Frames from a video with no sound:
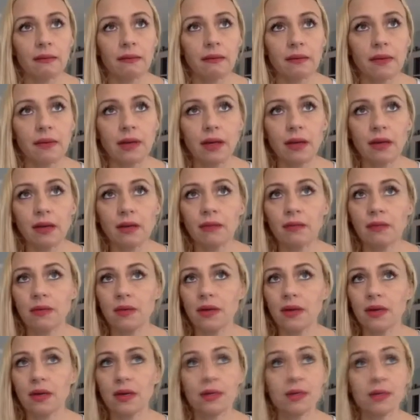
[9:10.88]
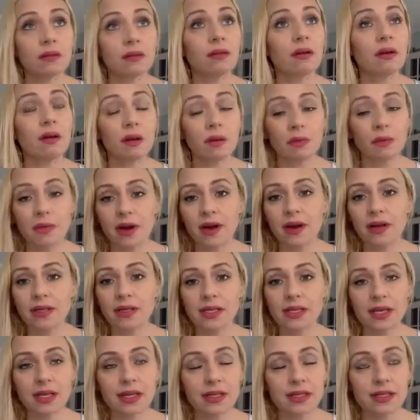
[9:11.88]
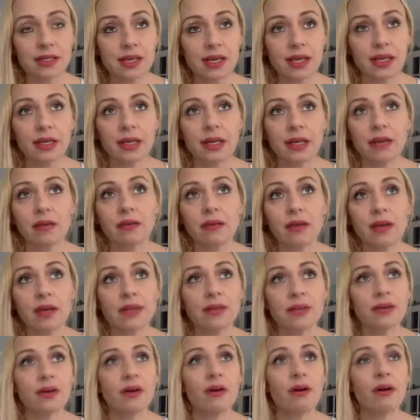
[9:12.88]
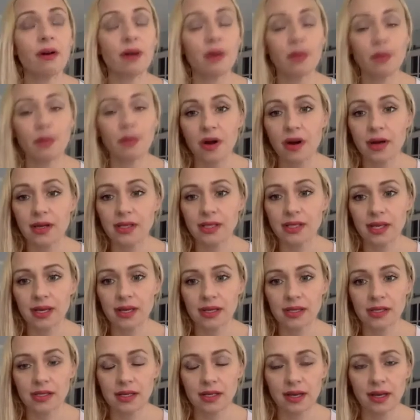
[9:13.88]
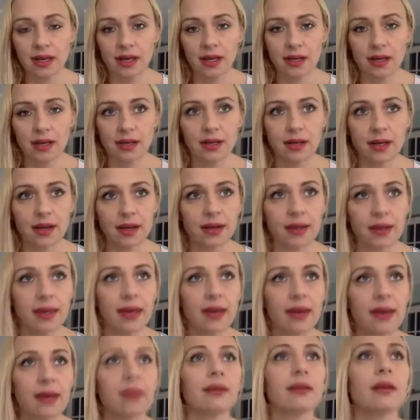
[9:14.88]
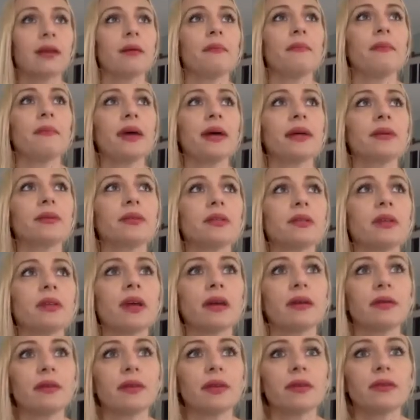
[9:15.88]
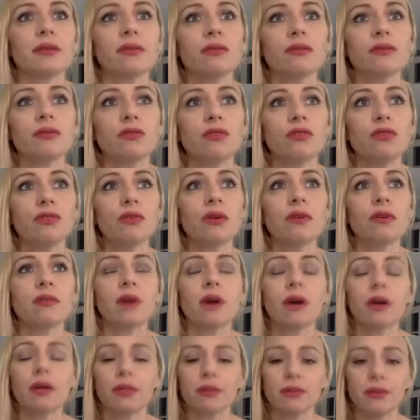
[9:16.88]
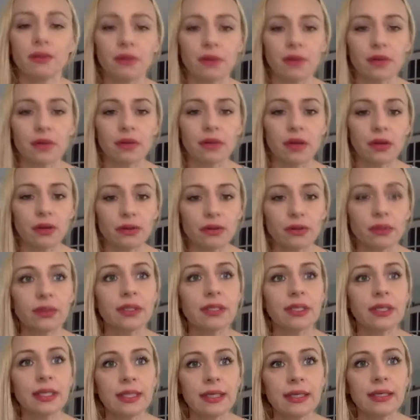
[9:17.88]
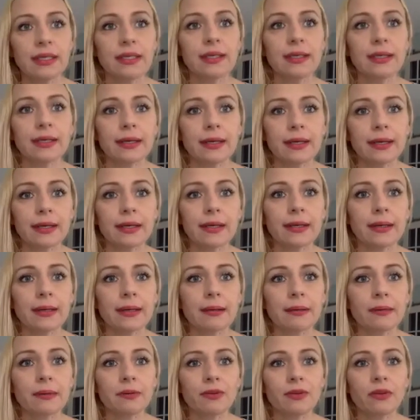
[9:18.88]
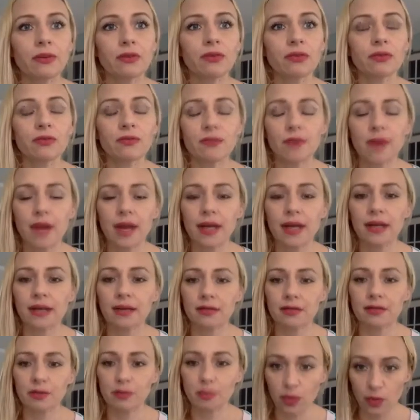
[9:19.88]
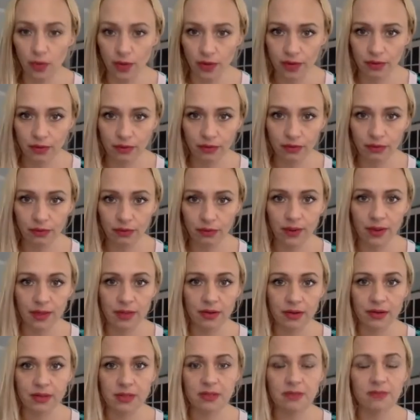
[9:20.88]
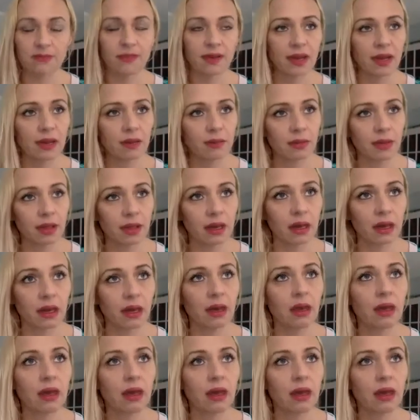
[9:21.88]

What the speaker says: It's a long process, and it's a hard process, and I can't imagine having to have gone through it alone. So finding support, whether it's family,